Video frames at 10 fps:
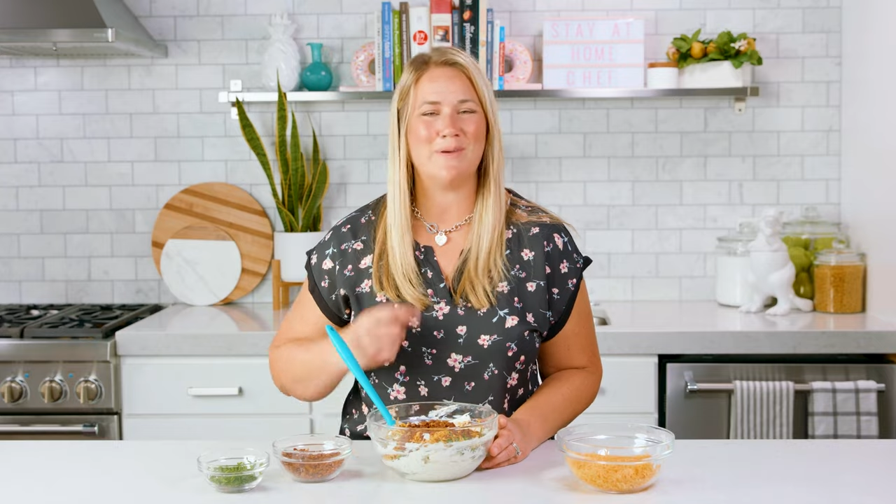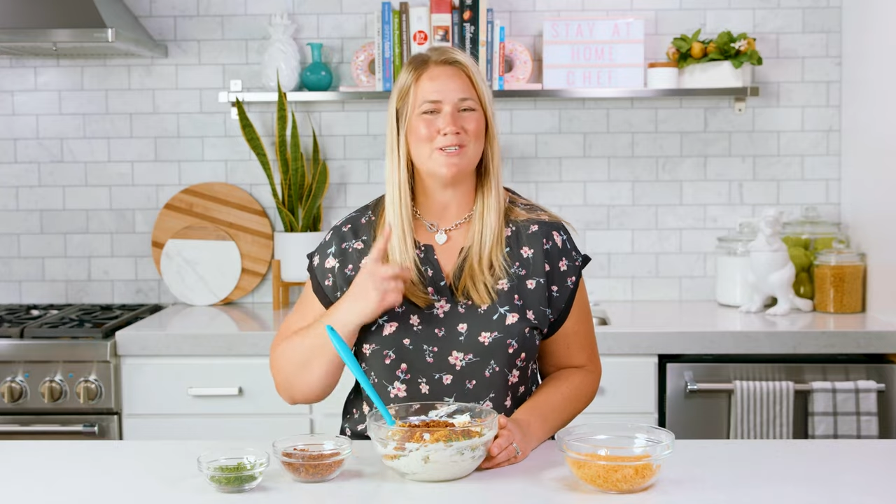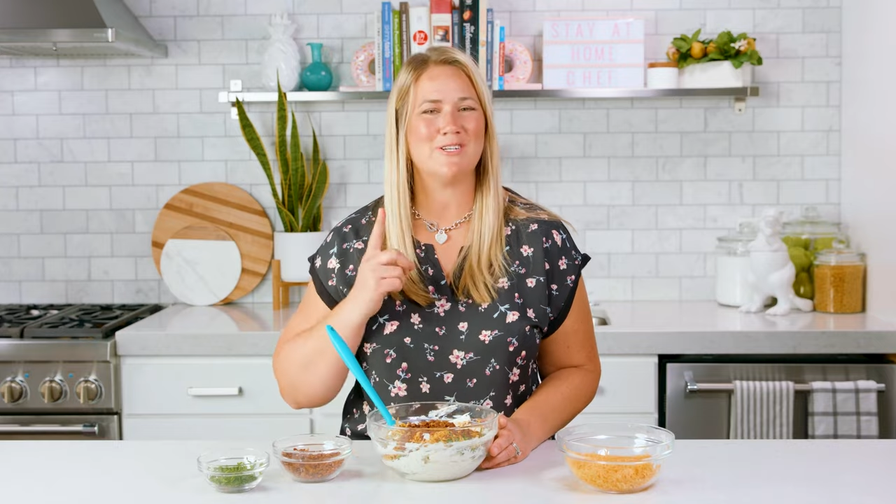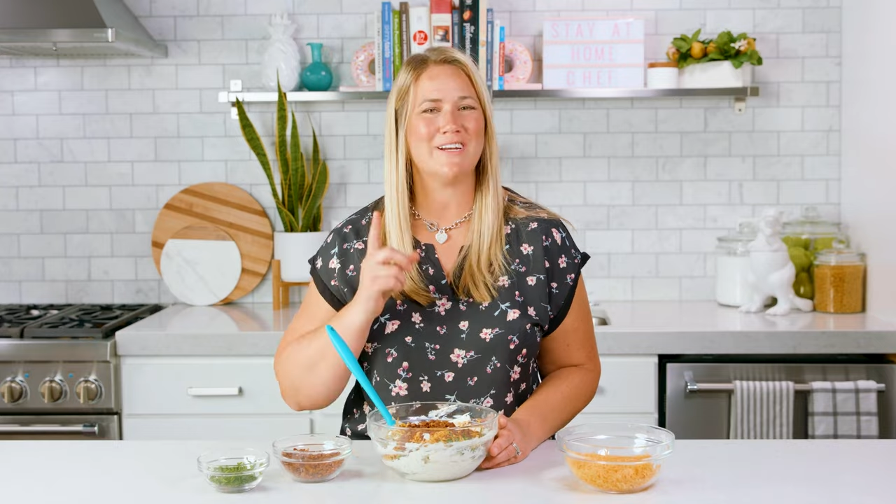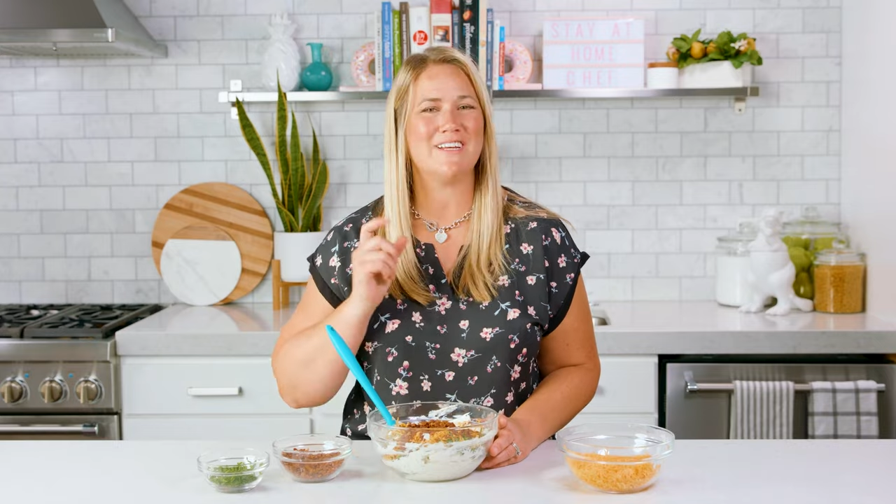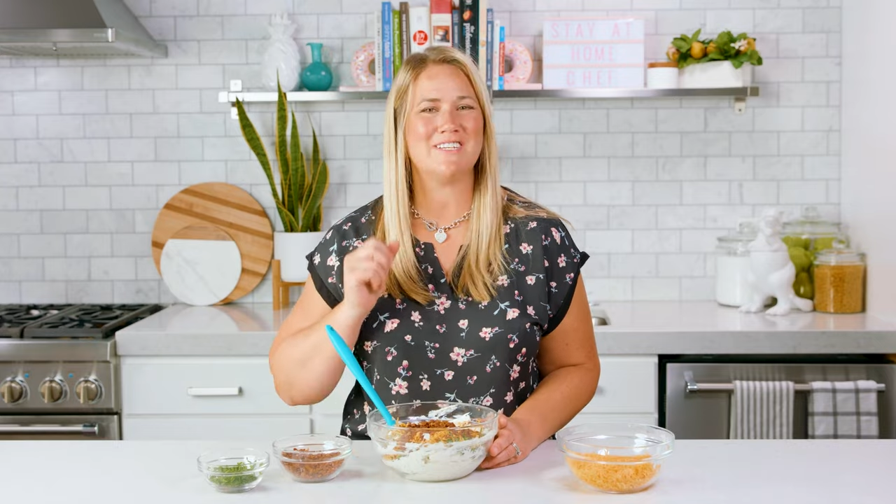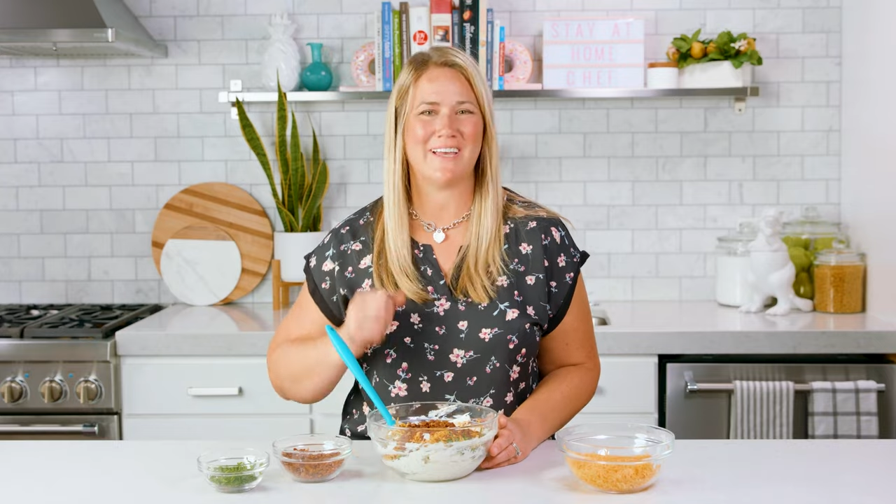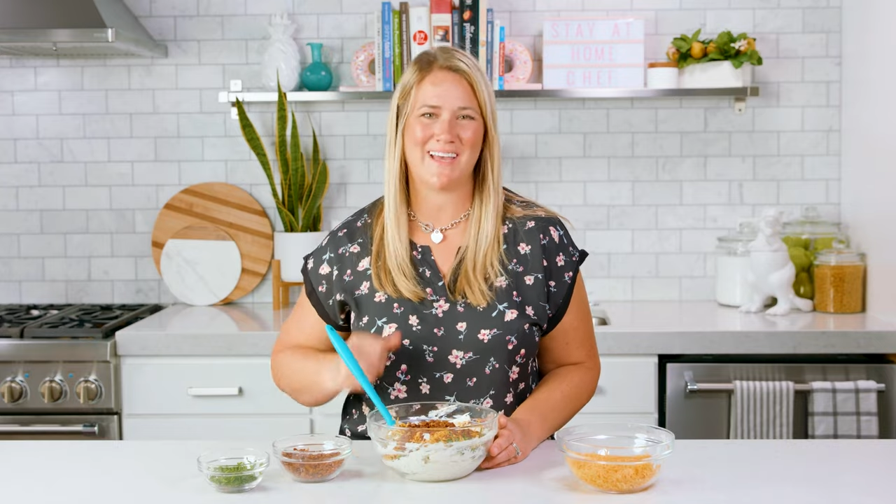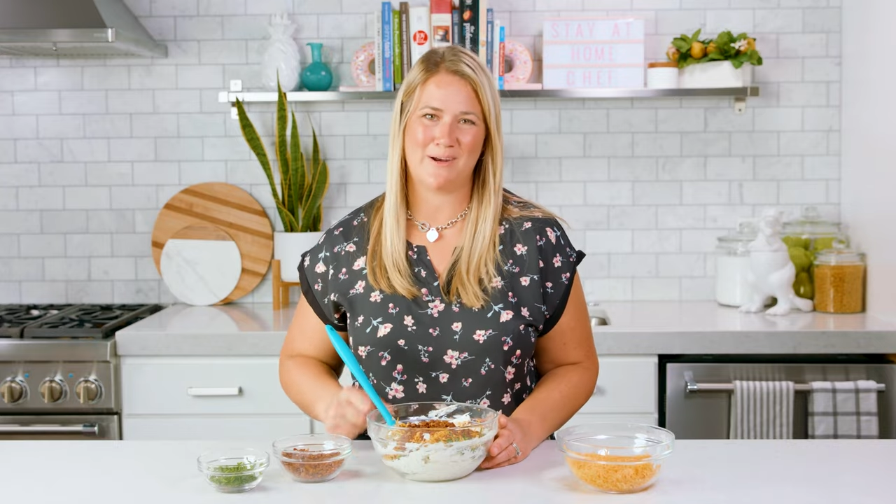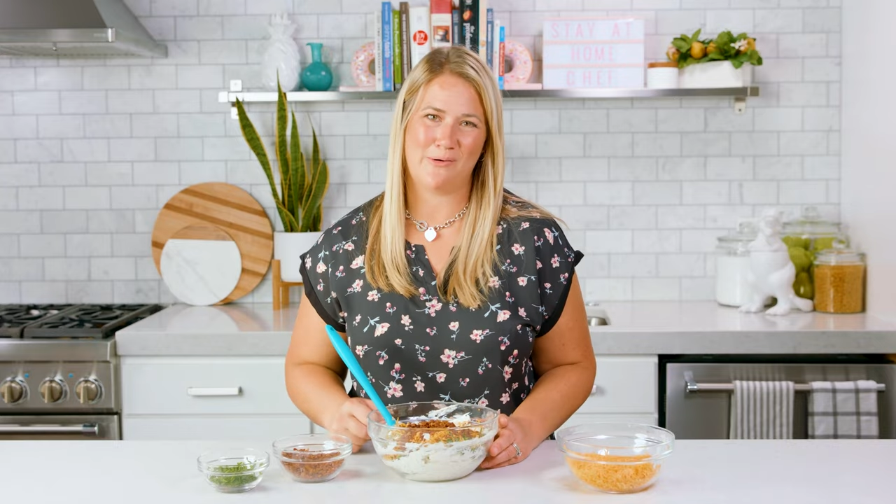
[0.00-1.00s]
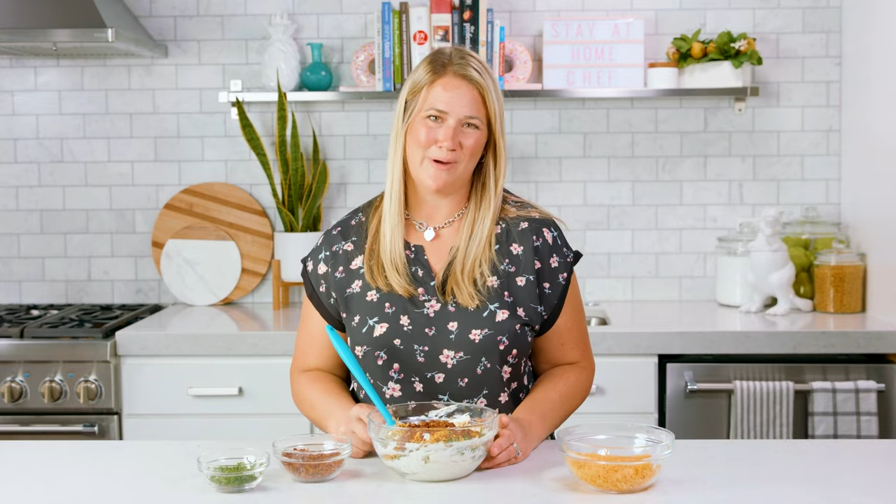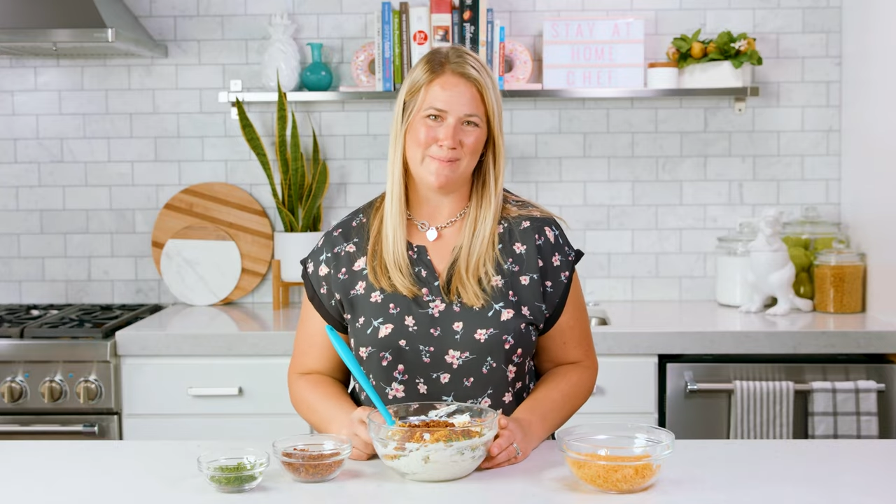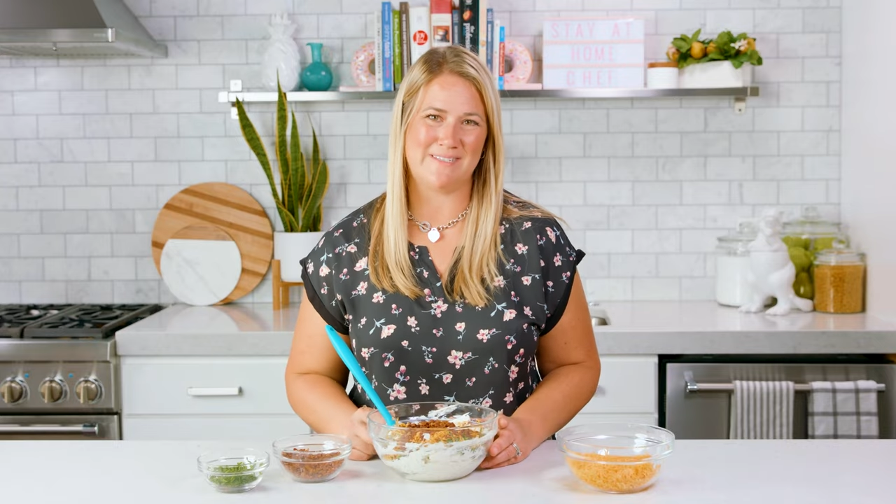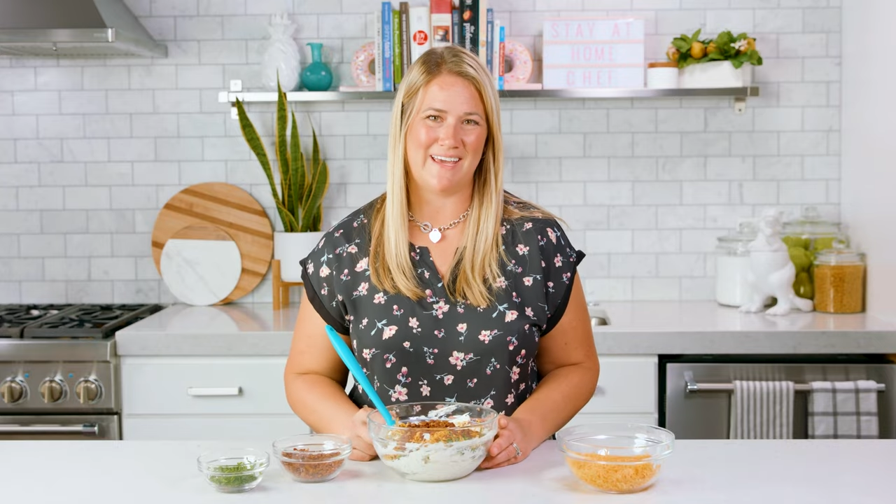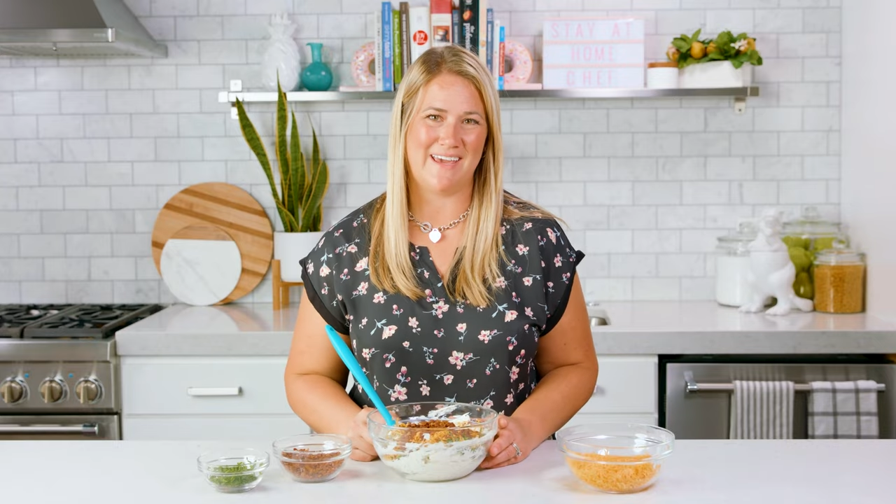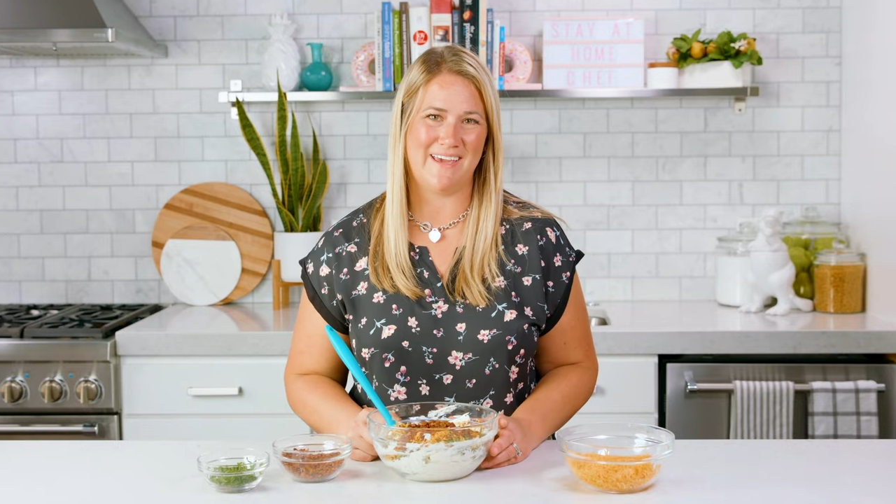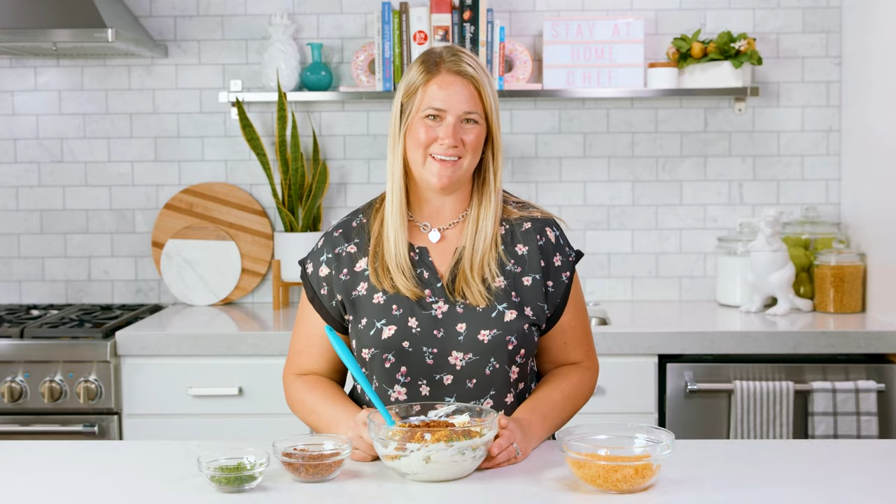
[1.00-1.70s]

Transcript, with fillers: be sure to check out our website.